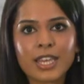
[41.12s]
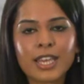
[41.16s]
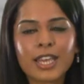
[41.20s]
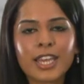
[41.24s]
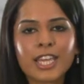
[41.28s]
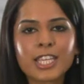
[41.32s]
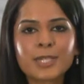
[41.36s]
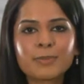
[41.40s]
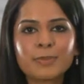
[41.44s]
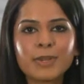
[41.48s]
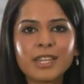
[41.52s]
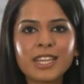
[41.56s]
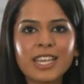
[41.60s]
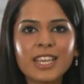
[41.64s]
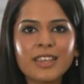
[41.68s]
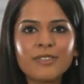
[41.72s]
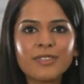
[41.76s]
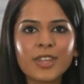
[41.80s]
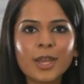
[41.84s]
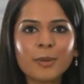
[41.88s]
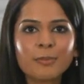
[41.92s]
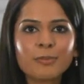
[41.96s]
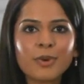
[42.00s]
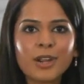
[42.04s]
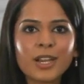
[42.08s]
It's believed
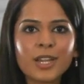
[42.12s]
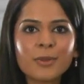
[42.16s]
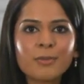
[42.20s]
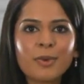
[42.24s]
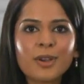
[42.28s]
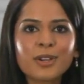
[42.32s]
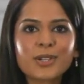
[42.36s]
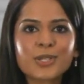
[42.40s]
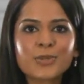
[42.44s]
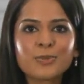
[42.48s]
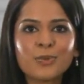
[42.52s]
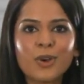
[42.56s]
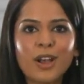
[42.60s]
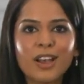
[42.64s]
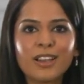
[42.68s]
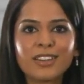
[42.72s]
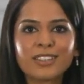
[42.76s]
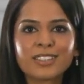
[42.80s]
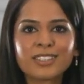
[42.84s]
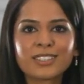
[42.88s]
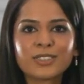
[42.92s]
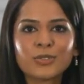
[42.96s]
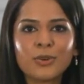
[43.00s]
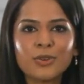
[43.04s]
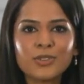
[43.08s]
that Brånemark's work
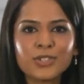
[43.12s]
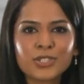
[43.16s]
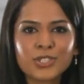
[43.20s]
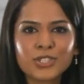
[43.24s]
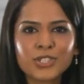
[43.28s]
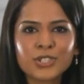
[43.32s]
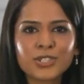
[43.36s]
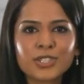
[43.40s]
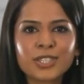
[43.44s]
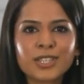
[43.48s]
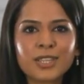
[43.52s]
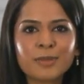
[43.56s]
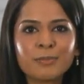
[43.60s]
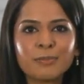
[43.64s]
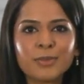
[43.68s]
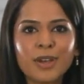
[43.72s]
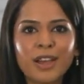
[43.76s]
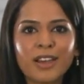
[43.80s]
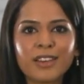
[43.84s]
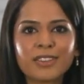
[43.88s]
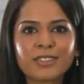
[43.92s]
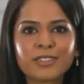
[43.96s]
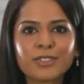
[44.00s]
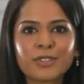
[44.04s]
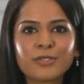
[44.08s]
constituted the
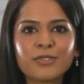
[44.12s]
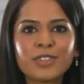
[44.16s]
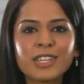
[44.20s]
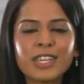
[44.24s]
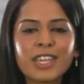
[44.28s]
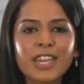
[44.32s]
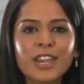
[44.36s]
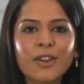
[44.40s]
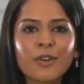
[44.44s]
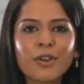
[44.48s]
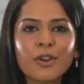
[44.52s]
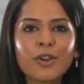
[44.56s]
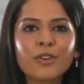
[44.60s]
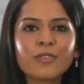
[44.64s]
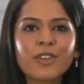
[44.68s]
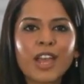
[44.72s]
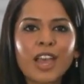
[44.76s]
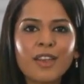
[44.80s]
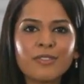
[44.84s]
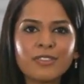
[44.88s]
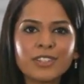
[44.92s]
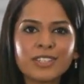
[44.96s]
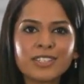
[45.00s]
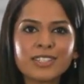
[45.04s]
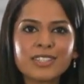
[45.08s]
birth of the era of
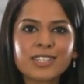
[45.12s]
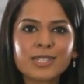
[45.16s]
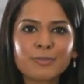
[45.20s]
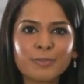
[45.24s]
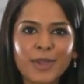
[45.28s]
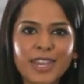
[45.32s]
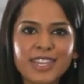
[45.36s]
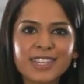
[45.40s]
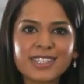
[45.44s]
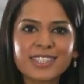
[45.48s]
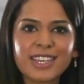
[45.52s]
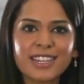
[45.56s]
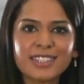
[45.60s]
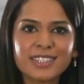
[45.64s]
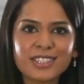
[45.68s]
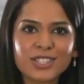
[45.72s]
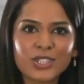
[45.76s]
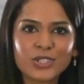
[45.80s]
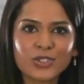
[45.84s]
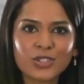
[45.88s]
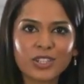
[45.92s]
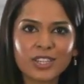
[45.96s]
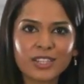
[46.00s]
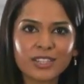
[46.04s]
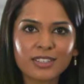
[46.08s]
evidence-based
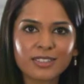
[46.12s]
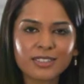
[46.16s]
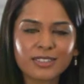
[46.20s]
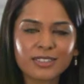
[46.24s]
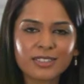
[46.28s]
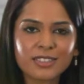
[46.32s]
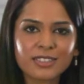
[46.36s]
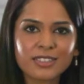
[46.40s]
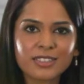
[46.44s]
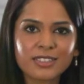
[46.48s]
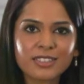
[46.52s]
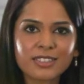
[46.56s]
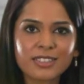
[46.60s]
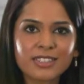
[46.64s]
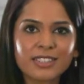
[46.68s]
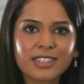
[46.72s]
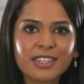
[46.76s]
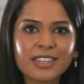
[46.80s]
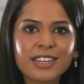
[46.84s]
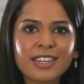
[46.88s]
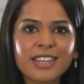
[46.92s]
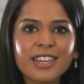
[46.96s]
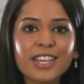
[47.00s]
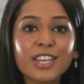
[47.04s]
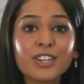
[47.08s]
dentistry.
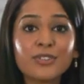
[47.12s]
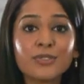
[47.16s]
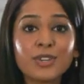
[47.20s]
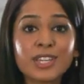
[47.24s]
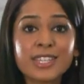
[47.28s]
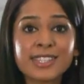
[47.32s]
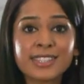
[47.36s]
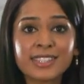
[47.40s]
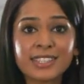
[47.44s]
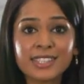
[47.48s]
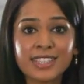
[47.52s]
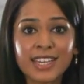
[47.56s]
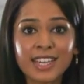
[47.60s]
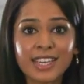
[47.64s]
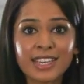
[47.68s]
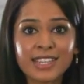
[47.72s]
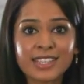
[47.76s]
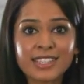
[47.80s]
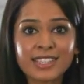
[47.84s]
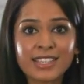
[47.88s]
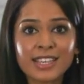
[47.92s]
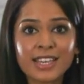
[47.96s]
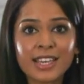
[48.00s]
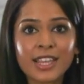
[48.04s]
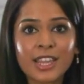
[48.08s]
In recent
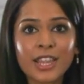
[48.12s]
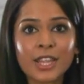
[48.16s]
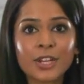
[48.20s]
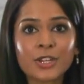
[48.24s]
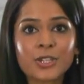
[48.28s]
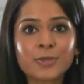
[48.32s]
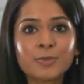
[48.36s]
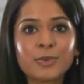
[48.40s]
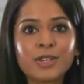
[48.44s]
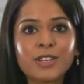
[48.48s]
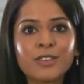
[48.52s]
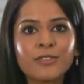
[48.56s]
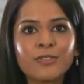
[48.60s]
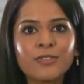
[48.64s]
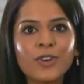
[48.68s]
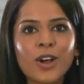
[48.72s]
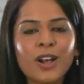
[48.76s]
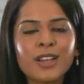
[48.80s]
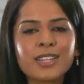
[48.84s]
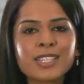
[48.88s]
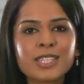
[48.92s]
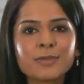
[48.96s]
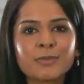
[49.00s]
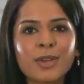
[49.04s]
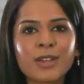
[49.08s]
years, there has been a
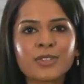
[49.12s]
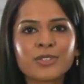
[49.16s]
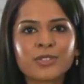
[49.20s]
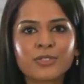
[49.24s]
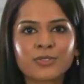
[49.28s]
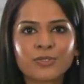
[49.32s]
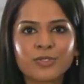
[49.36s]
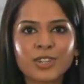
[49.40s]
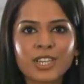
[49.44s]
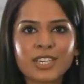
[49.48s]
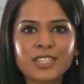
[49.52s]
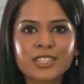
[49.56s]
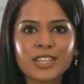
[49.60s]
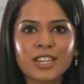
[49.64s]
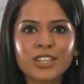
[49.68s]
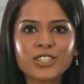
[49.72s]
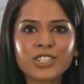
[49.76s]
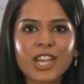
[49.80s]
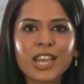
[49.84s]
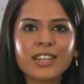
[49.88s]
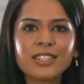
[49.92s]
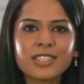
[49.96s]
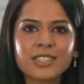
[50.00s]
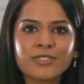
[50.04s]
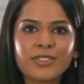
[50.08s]
vast amount of research
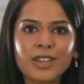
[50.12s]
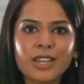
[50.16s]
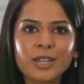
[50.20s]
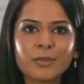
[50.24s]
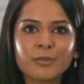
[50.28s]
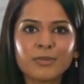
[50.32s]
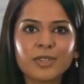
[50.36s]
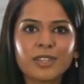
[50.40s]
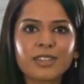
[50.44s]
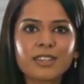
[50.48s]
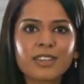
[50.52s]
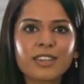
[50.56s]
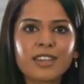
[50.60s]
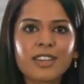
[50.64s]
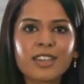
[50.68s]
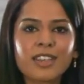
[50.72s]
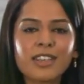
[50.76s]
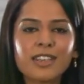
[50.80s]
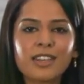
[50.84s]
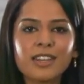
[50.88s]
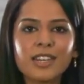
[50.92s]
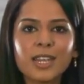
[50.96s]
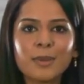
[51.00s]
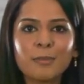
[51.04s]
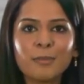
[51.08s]
and development
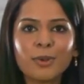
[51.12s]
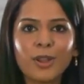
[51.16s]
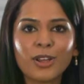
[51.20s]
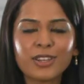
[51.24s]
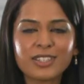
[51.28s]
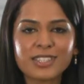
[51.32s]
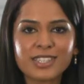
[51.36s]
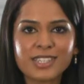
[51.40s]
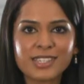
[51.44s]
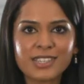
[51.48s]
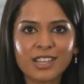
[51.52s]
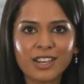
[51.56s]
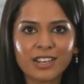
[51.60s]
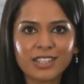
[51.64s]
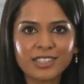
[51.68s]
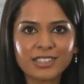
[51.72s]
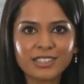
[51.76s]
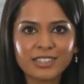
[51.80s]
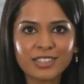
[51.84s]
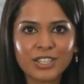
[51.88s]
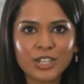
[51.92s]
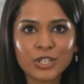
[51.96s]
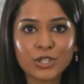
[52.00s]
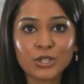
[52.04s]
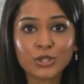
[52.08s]
in implant
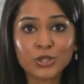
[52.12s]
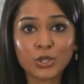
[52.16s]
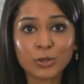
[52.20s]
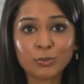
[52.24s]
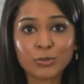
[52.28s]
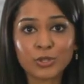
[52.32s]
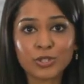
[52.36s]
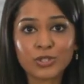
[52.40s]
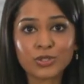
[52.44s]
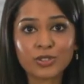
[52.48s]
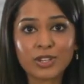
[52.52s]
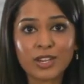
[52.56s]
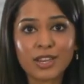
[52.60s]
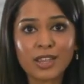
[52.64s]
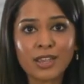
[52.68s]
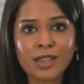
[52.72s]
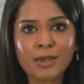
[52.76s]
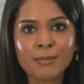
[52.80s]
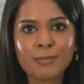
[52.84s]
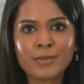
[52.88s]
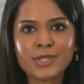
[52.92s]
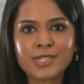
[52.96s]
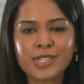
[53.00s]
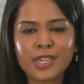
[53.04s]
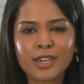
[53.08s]
design, geometry,
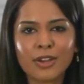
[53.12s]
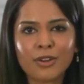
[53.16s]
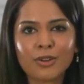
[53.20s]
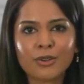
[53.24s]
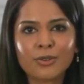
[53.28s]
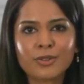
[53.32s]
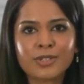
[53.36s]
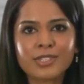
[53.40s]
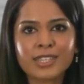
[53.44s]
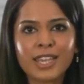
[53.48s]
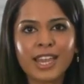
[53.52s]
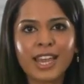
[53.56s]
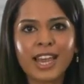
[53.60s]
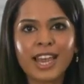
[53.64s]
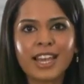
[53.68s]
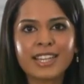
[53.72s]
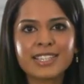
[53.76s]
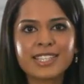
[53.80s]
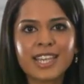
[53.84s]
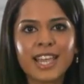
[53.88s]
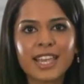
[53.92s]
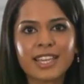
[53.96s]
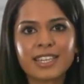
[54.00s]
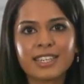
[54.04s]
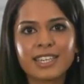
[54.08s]
materials, and
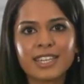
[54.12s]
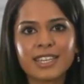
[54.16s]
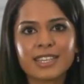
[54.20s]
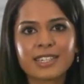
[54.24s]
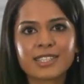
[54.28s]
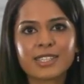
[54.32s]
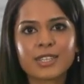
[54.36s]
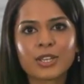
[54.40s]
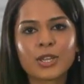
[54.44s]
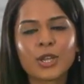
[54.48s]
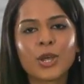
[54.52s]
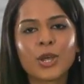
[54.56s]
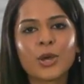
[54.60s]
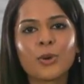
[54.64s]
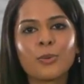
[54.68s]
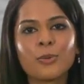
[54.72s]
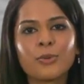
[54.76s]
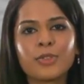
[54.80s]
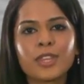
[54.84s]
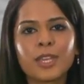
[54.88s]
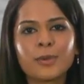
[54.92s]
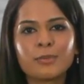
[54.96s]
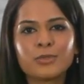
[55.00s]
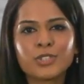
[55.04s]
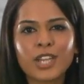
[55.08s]
techniques with
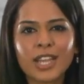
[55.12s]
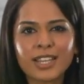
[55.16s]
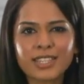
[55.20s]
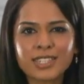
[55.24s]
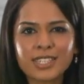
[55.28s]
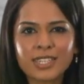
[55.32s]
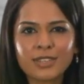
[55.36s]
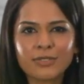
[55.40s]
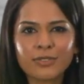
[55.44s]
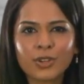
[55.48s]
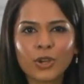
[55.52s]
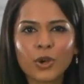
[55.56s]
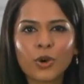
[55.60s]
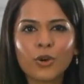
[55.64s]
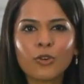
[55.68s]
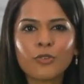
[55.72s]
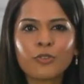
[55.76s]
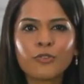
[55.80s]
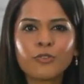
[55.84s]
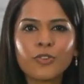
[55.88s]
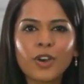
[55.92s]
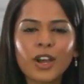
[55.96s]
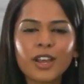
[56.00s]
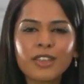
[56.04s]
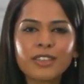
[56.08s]
the objective of
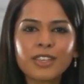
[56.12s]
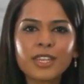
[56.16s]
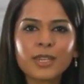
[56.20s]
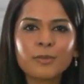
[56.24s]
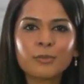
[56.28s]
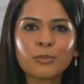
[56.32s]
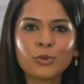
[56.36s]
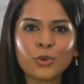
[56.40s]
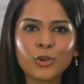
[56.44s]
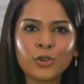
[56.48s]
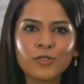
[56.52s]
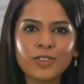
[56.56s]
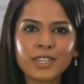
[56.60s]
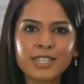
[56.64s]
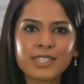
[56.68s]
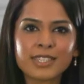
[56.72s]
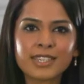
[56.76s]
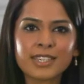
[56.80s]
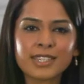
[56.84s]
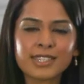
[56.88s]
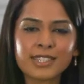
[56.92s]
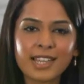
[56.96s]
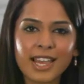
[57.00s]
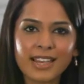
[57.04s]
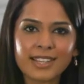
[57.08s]
further improving
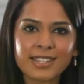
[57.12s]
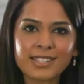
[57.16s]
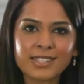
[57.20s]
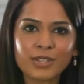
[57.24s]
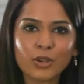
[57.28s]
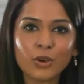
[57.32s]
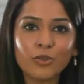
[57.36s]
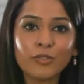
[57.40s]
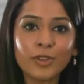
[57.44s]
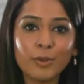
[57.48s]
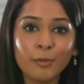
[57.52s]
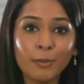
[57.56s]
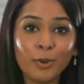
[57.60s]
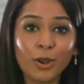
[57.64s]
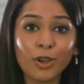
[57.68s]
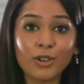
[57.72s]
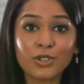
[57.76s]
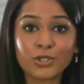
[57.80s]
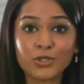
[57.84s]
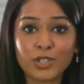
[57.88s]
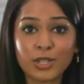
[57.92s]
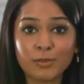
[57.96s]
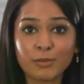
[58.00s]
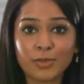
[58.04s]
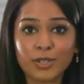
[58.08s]
success of implant
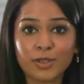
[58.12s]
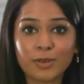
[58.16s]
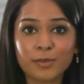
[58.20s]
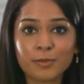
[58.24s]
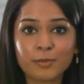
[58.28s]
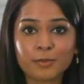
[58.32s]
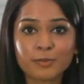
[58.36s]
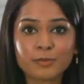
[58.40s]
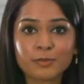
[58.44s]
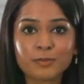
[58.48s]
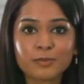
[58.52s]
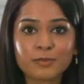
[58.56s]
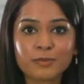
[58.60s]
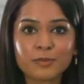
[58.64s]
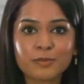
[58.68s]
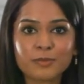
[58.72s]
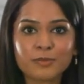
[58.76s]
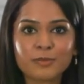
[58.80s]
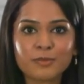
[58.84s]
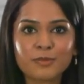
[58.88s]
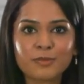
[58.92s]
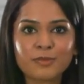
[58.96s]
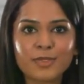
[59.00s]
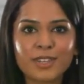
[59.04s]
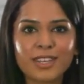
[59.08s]
treatment.
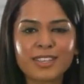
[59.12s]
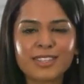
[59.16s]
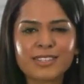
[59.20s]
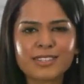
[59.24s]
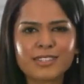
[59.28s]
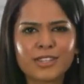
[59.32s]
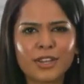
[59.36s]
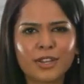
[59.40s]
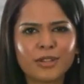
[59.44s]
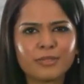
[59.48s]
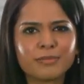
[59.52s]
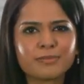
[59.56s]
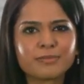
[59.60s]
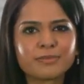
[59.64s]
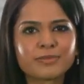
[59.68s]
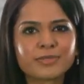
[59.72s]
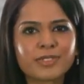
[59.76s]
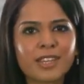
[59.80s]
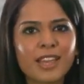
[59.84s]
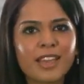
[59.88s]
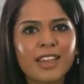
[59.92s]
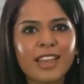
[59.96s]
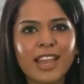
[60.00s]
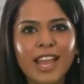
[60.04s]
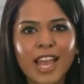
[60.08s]
So,
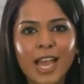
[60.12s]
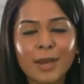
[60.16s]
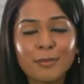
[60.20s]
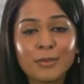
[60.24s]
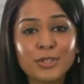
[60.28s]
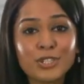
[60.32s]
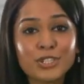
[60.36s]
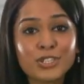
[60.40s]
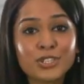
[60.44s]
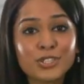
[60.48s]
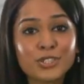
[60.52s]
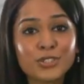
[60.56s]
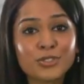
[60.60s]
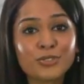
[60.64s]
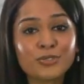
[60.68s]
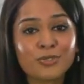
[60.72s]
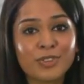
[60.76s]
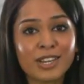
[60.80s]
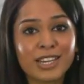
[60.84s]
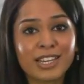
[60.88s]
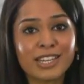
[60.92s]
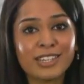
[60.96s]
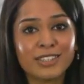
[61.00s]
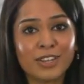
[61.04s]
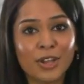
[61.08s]
how much do you
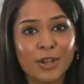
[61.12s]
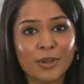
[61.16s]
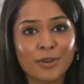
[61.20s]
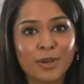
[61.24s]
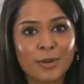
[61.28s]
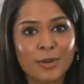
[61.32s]
really know